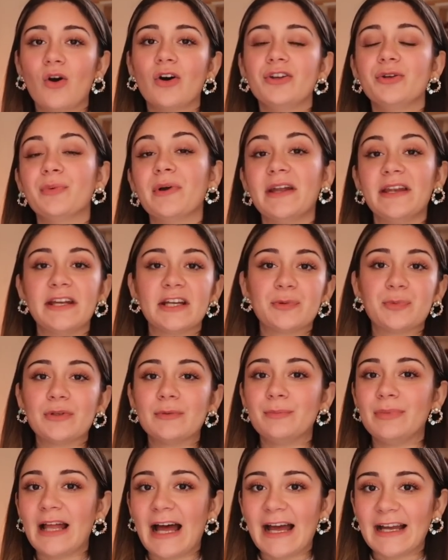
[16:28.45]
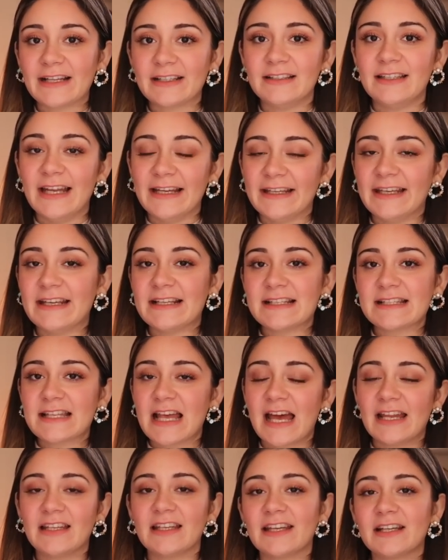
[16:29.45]
or you're wearing it with black leggings
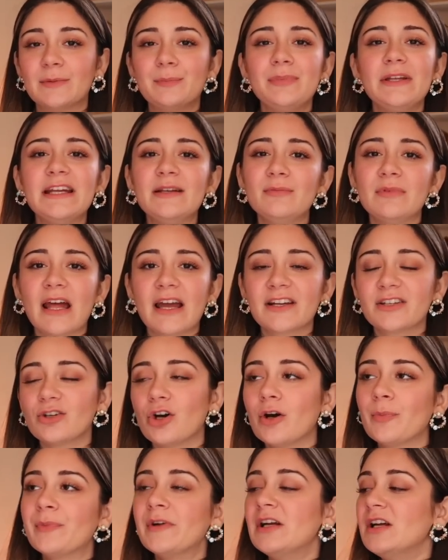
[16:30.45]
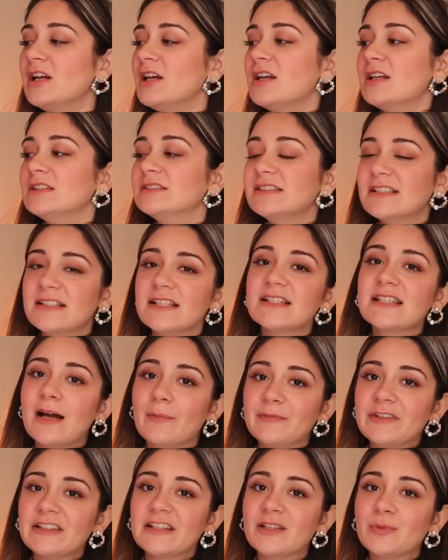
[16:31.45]
and like plain black top, this is
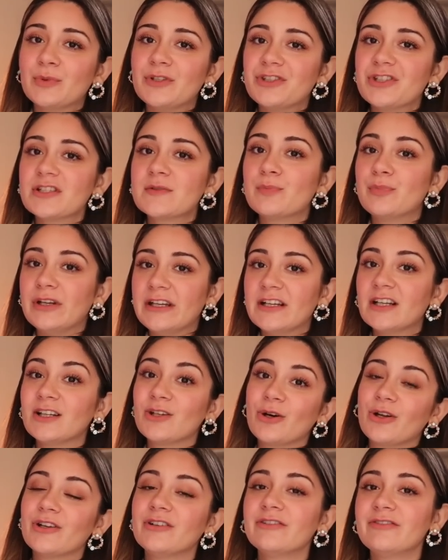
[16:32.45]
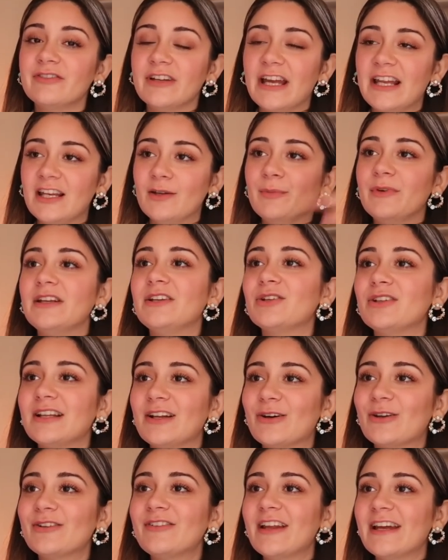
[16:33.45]
something that will just bring a lot of element, a
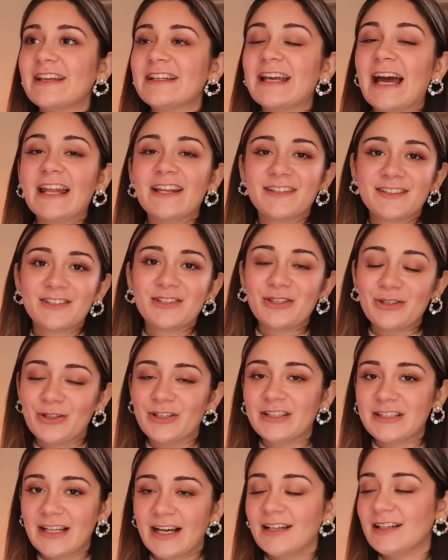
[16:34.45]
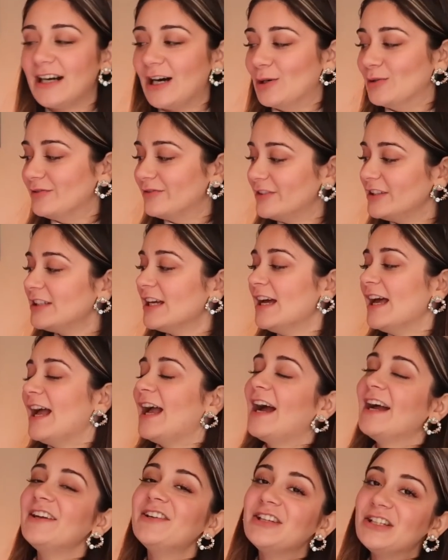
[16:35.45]
lot of like character to your entire outfit.
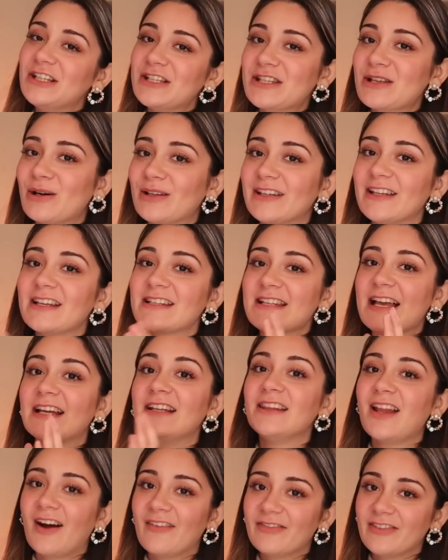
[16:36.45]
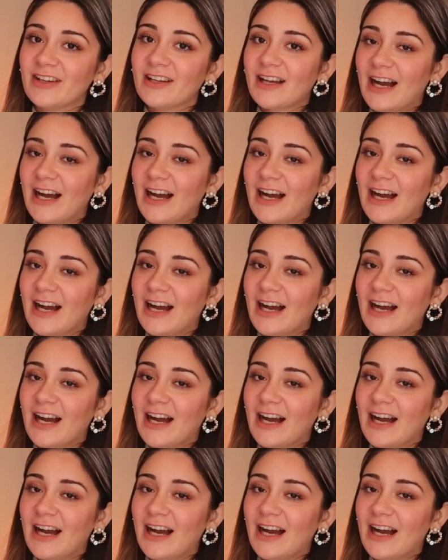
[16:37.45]
I really saw this. I love the